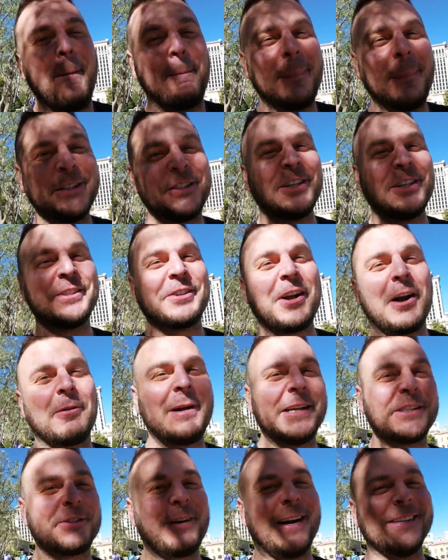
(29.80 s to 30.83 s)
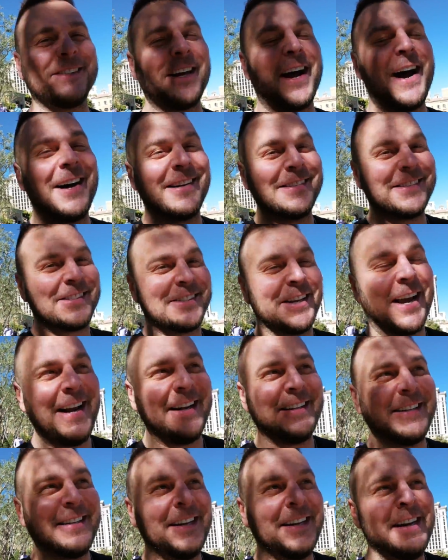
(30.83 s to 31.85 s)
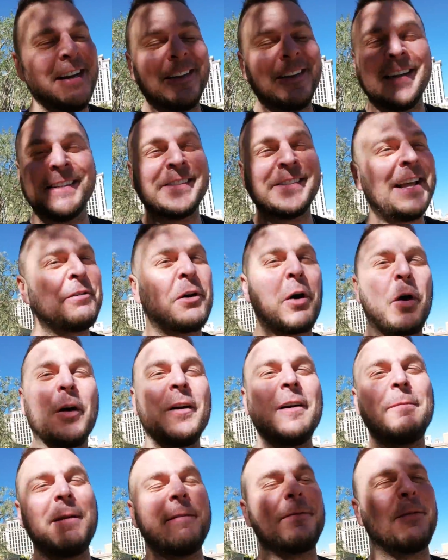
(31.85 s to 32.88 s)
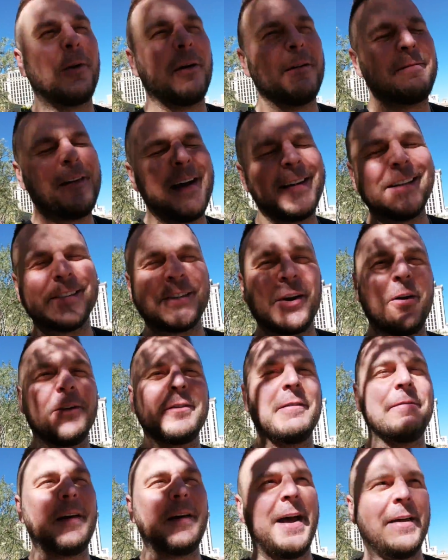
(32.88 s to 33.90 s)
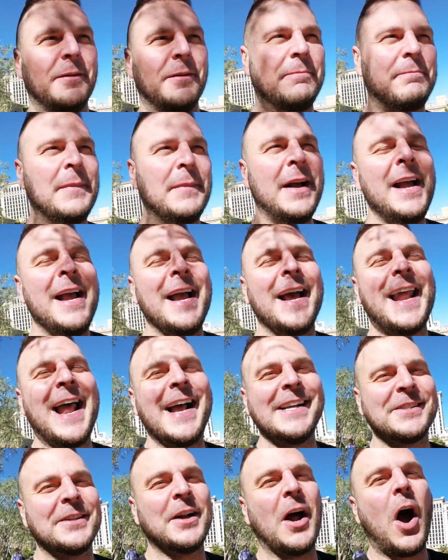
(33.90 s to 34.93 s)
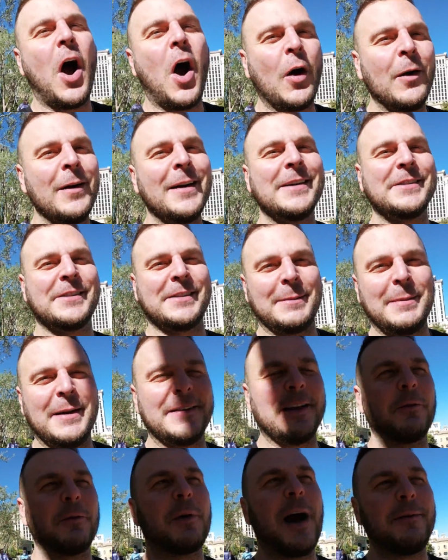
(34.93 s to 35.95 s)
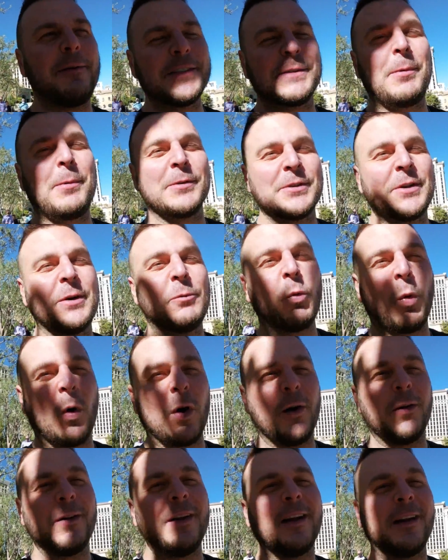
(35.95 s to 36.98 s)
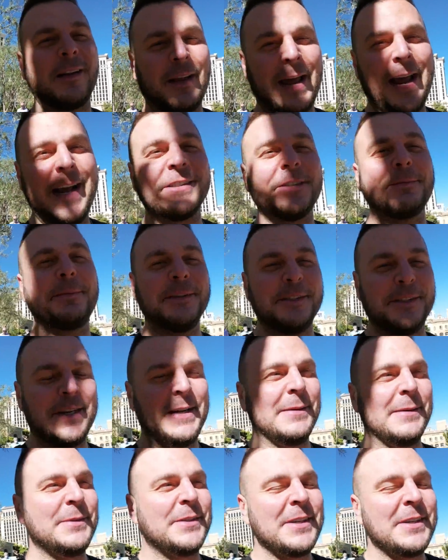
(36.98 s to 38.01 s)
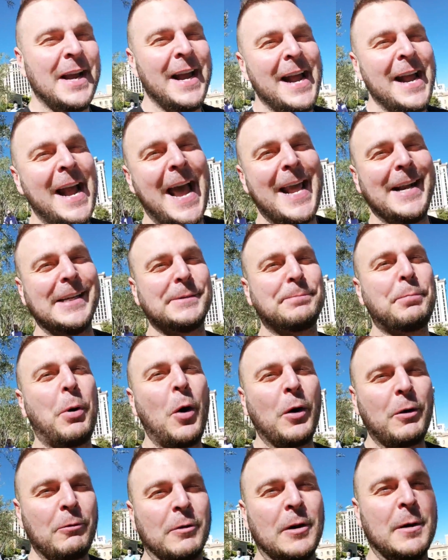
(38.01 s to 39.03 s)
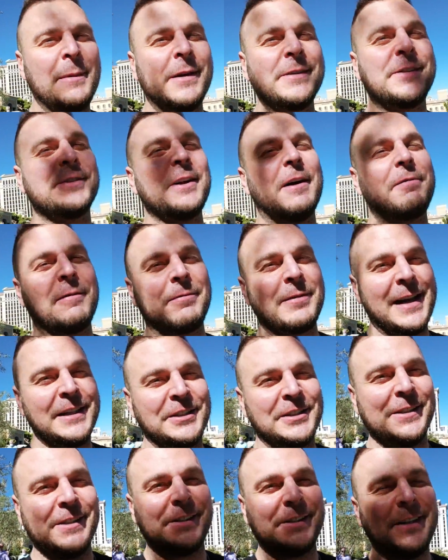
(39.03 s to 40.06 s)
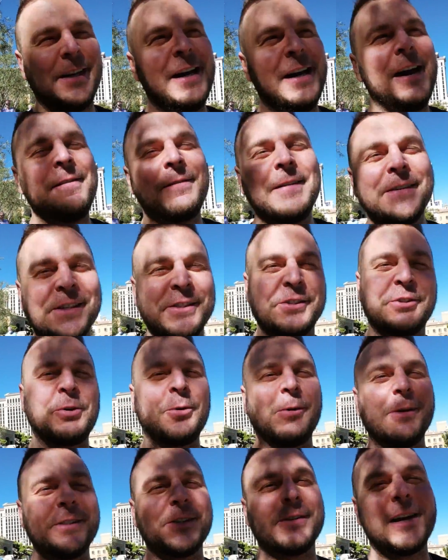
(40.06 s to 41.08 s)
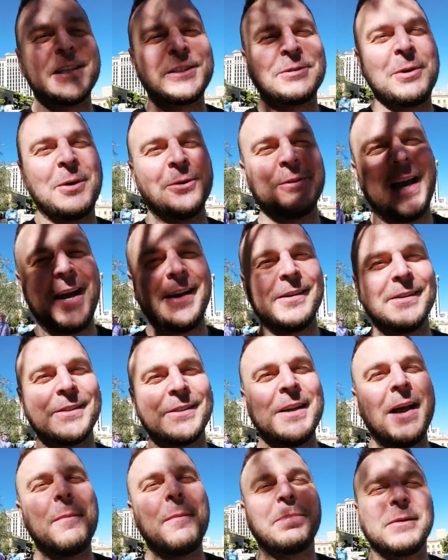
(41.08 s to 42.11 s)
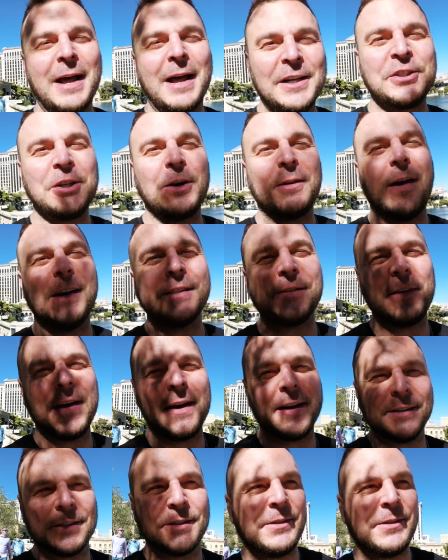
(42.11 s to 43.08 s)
Michelin star restaurants on site. It's never heard of before. In fact, it's hard to fathom. It has an art exhibit that rivals most world-class museums, and its poker room is stuff of legends. This is Coolest Luxury Hotels, Bellagio, Las Vegas.